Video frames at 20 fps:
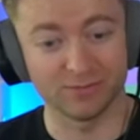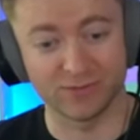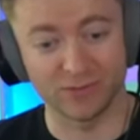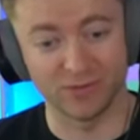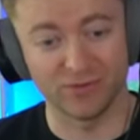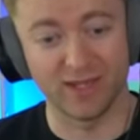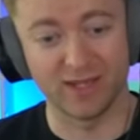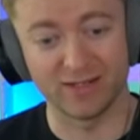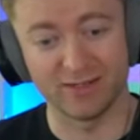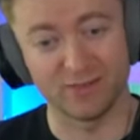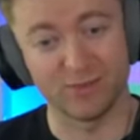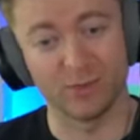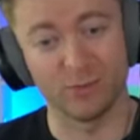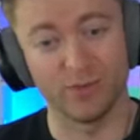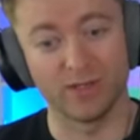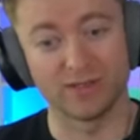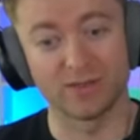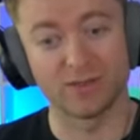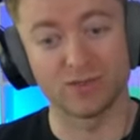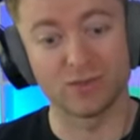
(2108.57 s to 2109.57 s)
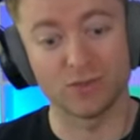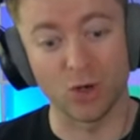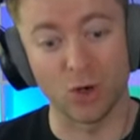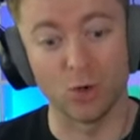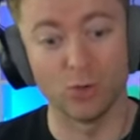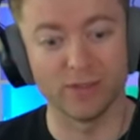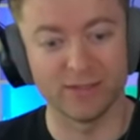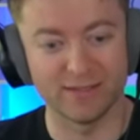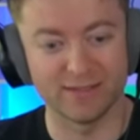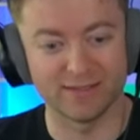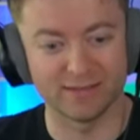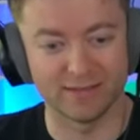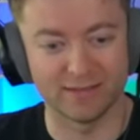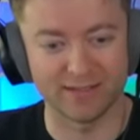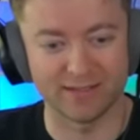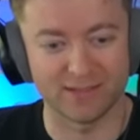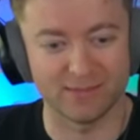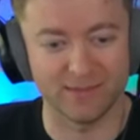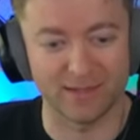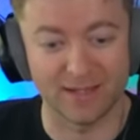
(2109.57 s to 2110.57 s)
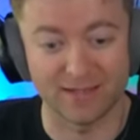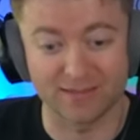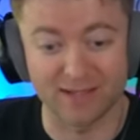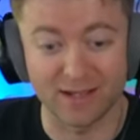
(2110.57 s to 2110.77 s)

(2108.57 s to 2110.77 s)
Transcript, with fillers: turn that into a win so easily is because